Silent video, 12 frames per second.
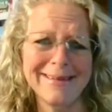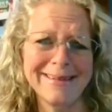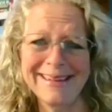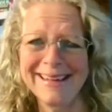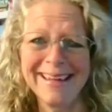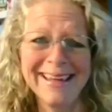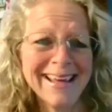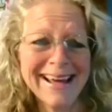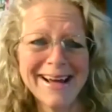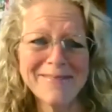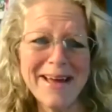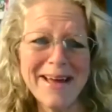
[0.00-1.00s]

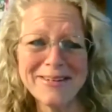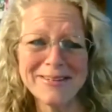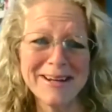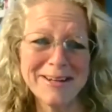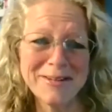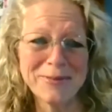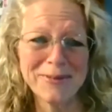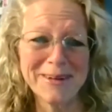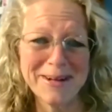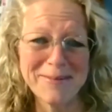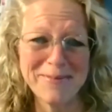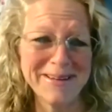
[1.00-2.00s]
I'm not
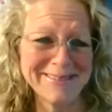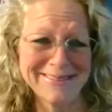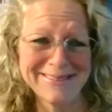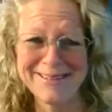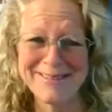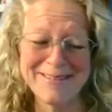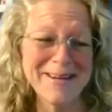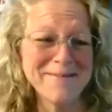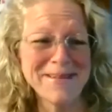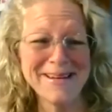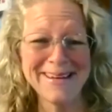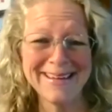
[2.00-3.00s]
transporting a bunch of
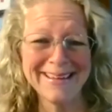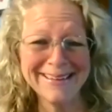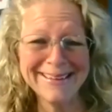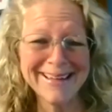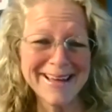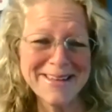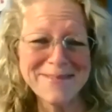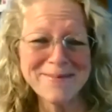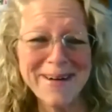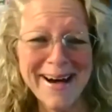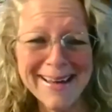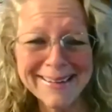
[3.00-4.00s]
screaming kids on the
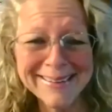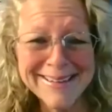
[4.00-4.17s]
bus.